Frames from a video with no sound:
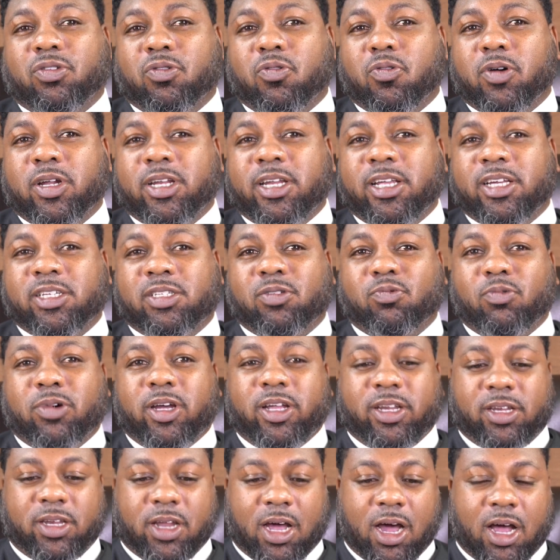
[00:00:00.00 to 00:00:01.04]
doing this
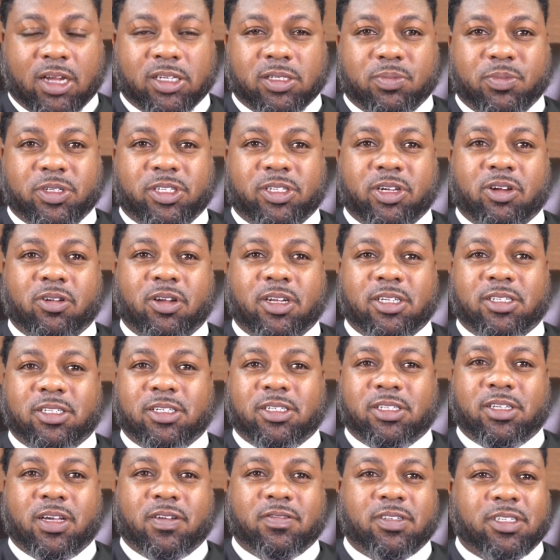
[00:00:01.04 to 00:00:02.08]
with all this materialistic
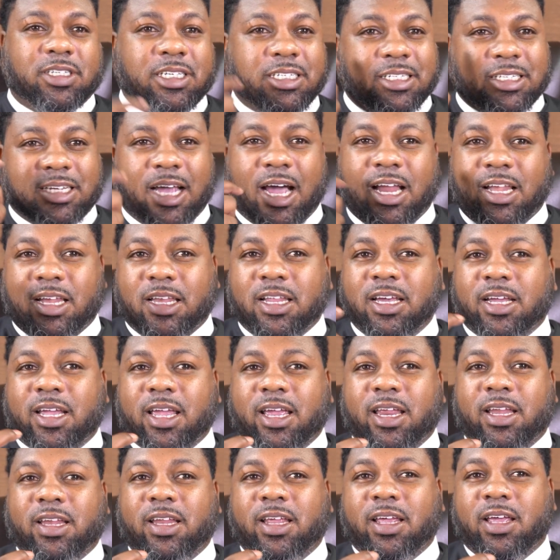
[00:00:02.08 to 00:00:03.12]
stuff, she's not
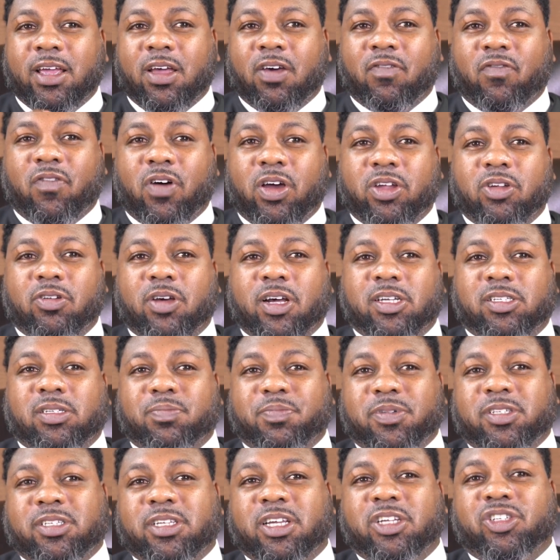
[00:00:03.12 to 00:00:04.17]
looking for you as the
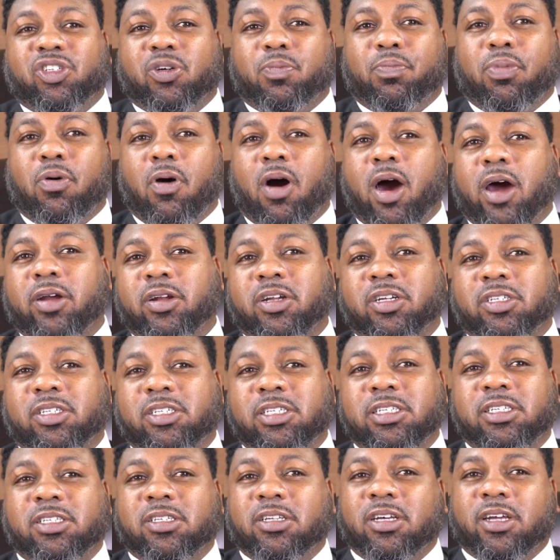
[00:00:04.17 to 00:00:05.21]
potential partner.
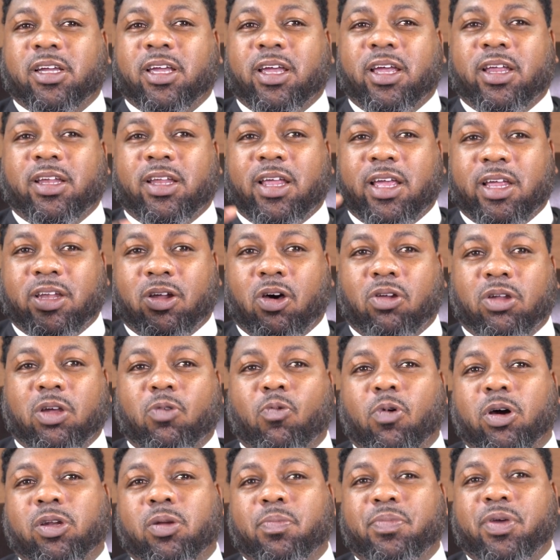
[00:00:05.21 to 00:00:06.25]
She's looking and only
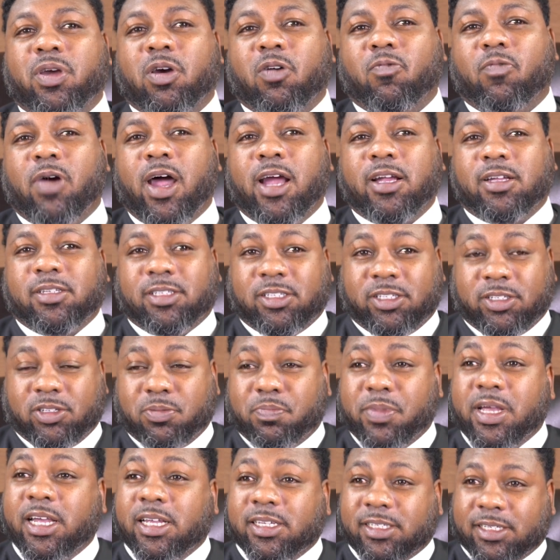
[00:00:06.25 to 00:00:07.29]
wanting to be around you. To
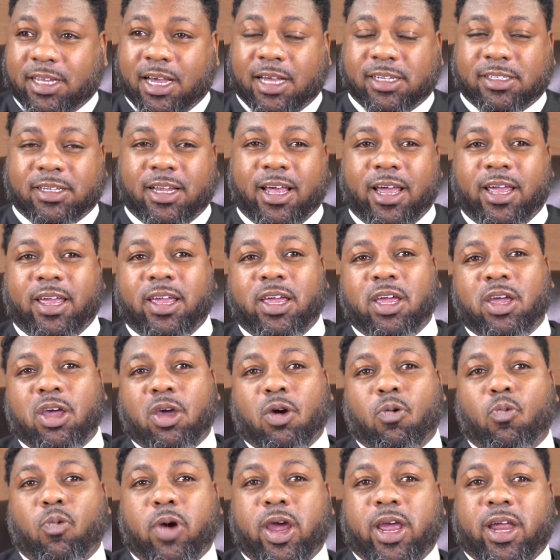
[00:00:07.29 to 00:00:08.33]
me, it sounds like
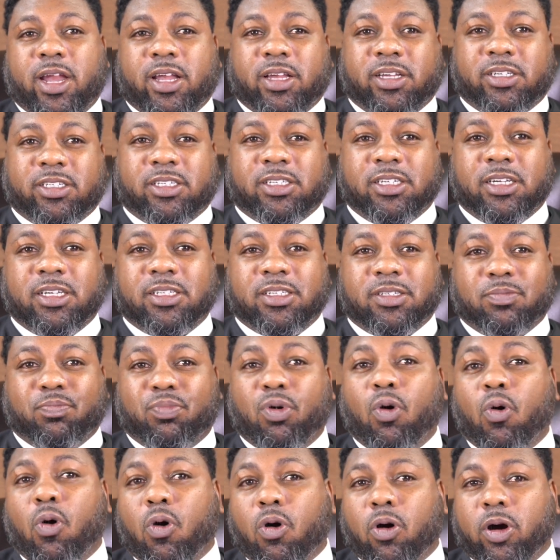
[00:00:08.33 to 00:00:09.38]
when she's
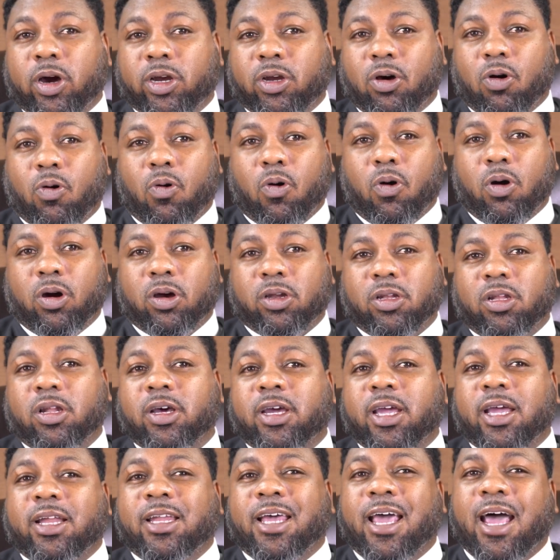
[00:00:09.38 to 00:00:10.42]
bored or
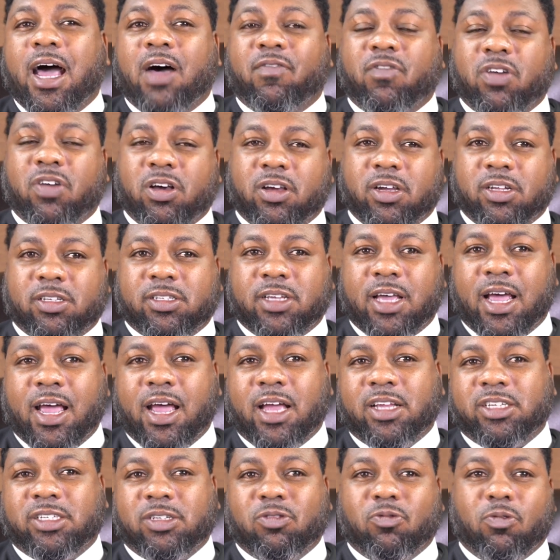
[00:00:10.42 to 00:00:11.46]
looking to have a good
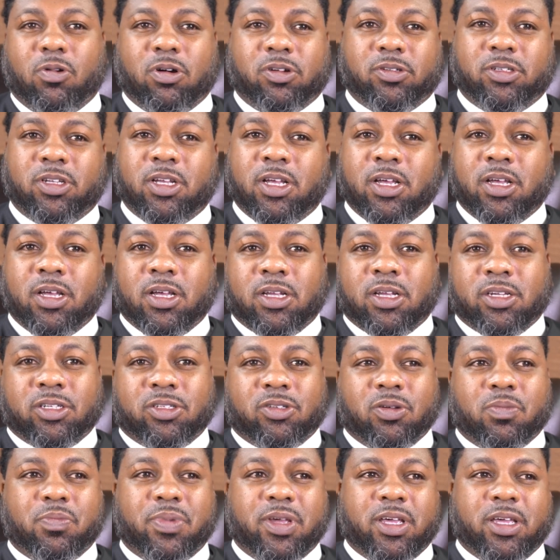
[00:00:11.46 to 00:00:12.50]
time, she wants
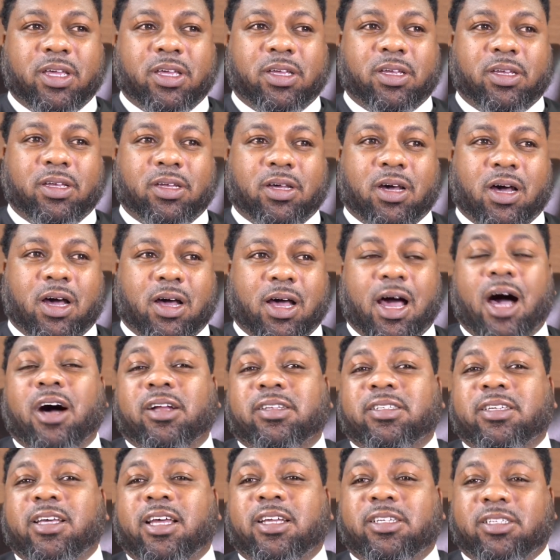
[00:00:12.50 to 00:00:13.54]
to be
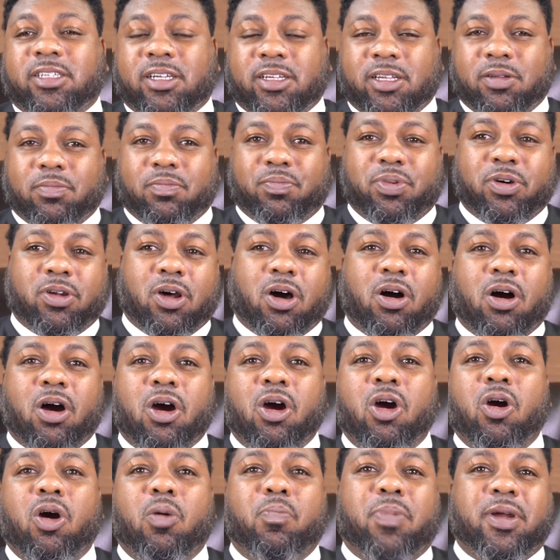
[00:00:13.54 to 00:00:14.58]
attention put on
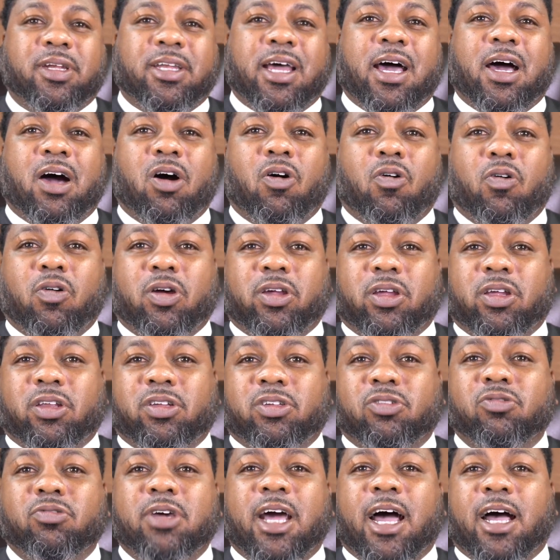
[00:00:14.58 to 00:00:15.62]
her, but not on
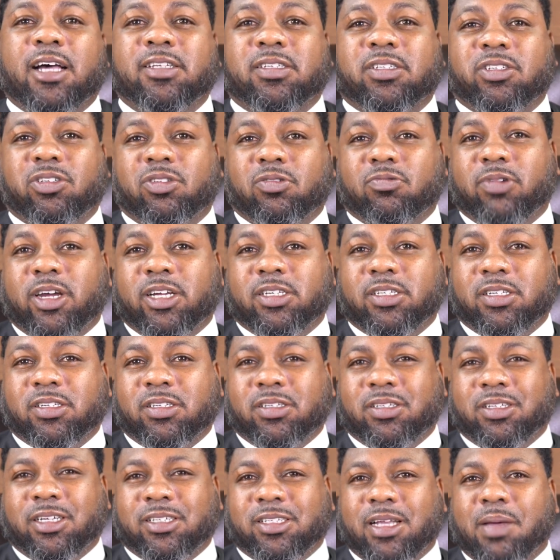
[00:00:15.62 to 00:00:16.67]
you guys' situation.
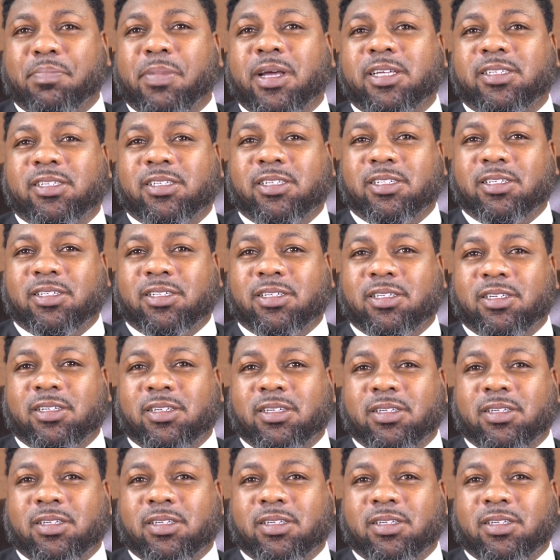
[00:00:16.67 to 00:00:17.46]
Does that make sense?